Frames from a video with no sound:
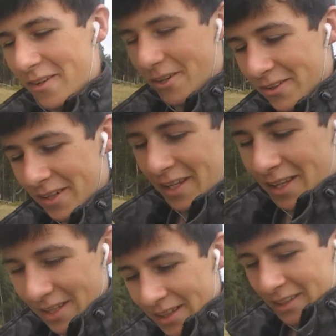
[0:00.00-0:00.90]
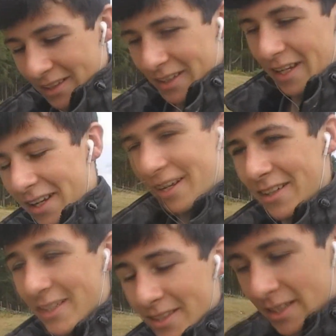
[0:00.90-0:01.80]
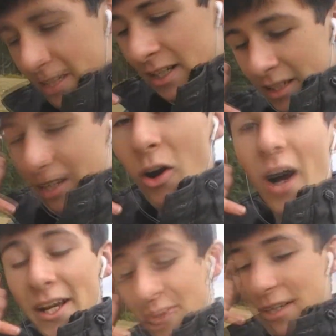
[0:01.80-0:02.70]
the phone. Hi